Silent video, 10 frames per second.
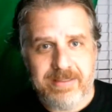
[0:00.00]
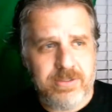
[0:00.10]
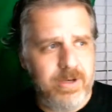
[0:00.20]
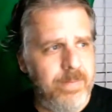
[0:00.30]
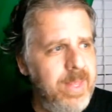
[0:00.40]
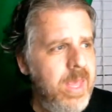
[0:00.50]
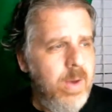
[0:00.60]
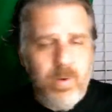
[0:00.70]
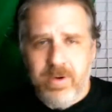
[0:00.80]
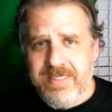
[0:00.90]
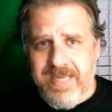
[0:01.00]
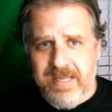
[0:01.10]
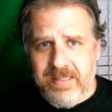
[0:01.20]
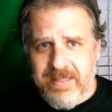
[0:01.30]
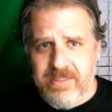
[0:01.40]
and so we're going to take
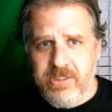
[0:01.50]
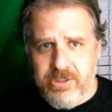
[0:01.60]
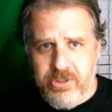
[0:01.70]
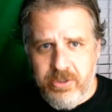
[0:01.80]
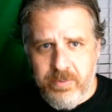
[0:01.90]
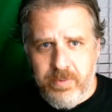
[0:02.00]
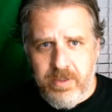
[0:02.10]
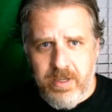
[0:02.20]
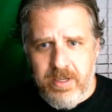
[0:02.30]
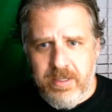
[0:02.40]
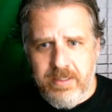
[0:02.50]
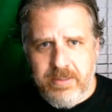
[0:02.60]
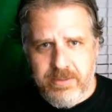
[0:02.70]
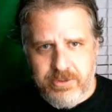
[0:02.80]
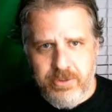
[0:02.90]
a listen to uh
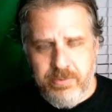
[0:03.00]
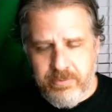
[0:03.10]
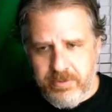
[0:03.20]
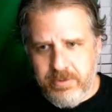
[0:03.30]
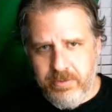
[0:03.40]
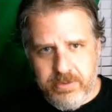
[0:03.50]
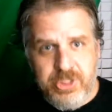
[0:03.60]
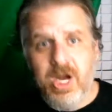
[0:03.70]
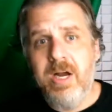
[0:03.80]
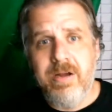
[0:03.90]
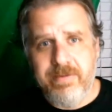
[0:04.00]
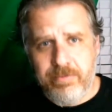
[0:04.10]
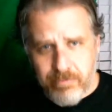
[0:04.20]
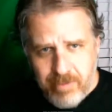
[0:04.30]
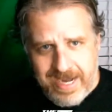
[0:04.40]
to to a chunk of it
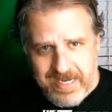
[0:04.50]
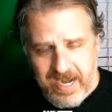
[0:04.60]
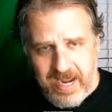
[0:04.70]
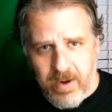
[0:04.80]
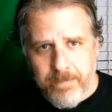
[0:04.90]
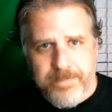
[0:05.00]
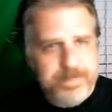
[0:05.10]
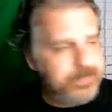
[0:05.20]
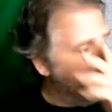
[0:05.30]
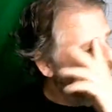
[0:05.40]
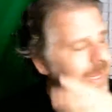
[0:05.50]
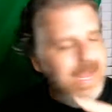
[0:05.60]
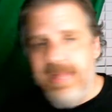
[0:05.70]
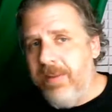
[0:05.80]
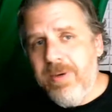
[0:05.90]
right now
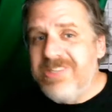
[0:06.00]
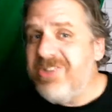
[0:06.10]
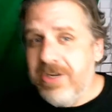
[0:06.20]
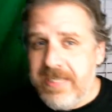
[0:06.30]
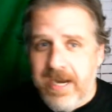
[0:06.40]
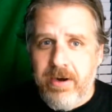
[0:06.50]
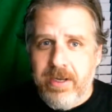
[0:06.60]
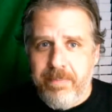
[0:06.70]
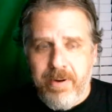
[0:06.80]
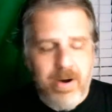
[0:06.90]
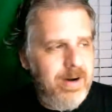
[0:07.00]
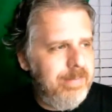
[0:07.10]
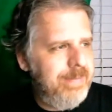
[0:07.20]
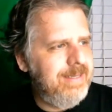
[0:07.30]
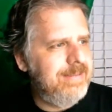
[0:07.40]
and then we're going to start tearing it
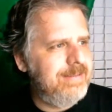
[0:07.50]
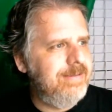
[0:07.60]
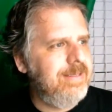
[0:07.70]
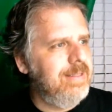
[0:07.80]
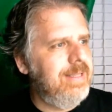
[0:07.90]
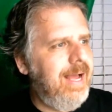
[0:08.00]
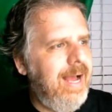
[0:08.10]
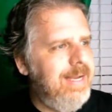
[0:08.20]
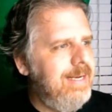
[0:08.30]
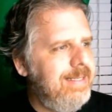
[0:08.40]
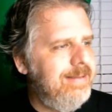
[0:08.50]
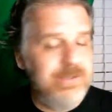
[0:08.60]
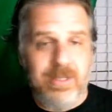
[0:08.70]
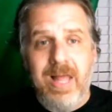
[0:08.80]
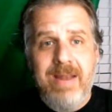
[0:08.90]
apart because there's a lot I, there's
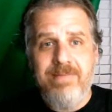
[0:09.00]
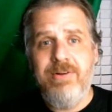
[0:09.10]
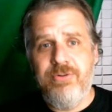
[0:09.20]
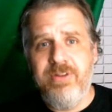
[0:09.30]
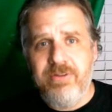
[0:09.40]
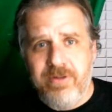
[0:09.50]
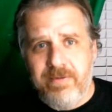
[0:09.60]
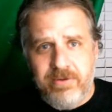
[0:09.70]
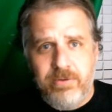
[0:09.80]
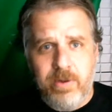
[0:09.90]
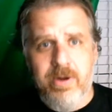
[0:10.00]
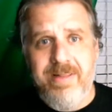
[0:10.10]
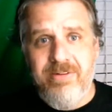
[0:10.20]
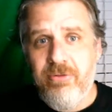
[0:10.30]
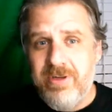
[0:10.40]
a lot of interesting stuff that's going on
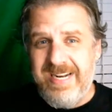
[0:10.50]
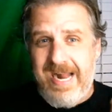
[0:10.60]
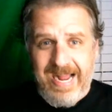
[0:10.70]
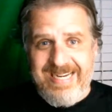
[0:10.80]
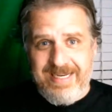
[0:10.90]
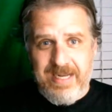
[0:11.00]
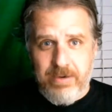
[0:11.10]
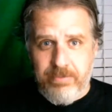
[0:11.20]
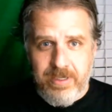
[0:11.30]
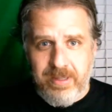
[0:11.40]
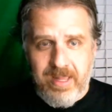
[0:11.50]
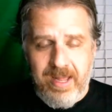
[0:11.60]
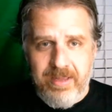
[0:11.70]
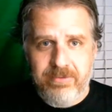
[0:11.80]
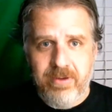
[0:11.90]
in this song that I did not
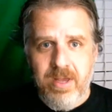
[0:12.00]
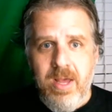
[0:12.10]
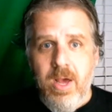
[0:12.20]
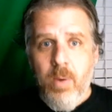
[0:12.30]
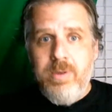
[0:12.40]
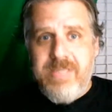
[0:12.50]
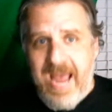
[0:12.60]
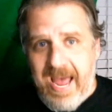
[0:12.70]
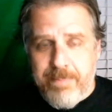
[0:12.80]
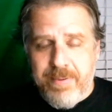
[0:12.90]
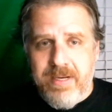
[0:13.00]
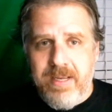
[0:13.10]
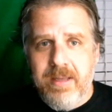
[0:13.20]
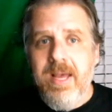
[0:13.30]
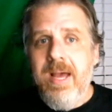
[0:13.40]
realize was
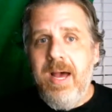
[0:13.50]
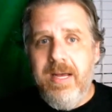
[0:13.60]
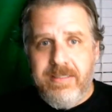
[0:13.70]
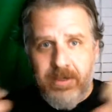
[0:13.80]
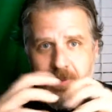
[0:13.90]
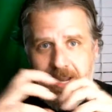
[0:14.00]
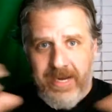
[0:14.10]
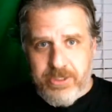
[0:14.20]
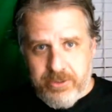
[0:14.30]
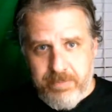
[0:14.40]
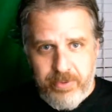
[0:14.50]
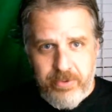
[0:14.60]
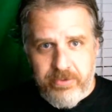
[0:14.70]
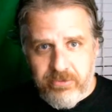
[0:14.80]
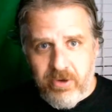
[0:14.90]
happening until we actually
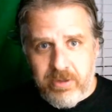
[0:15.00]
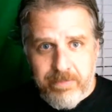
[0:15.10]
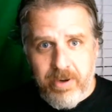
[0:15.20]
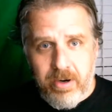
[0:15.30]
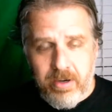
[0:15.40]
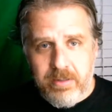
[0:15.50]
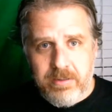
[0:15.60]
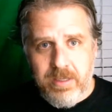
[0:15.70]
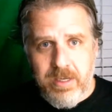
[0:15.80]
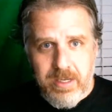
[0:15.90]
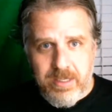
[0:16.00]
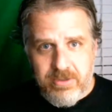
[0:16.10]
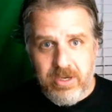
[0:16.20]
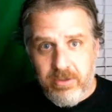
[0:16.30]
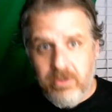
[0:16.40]
pulled the song apart and
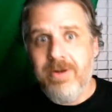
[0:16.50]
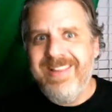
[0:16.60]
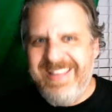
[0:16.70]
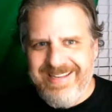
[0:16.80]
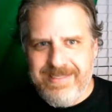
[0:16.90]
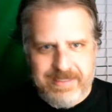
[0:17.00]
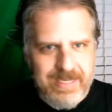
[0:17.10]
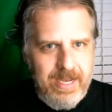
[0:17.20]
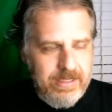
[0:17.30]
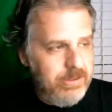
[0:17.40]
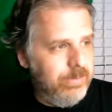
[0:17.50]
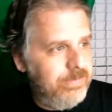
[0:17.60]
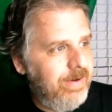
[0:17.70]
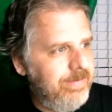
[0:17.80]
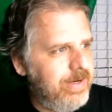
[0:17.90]
take a look on the inside. So it was
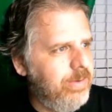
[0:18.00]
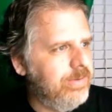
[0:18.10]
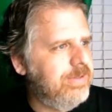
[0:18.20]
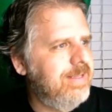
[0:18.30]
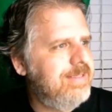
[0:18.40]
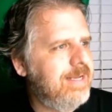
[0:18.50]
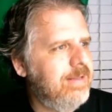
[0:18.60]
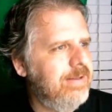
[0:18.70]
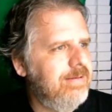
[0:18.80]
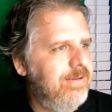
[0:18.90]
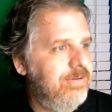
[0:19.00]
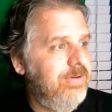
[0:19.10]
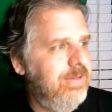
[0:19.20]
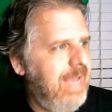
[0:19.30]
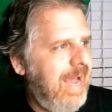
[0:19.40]
very very cool. So let's take a look, listen
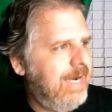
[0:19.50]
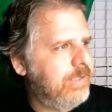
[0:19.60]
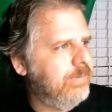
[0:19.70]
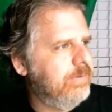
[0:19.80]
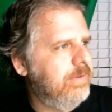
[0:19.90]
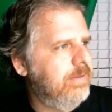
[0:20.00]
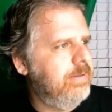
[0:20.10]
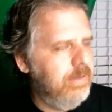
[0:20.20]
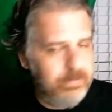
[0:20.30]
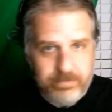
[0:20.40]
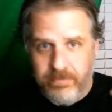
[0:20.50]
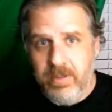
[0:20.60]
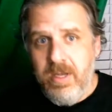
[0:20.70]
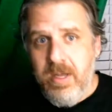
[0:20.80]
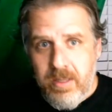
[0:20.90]
to the actual the the
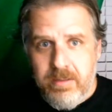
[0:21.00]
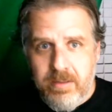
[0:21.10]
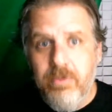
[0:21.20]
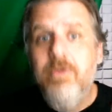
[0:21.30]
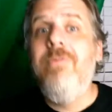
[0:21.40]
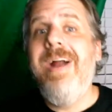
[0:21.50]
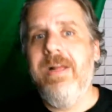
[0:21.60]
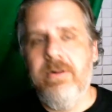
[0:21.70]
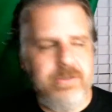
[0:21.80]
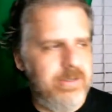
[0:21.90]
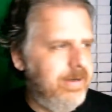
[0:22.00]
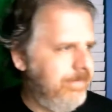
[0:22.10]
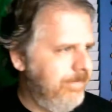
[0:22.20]
the, the regular song.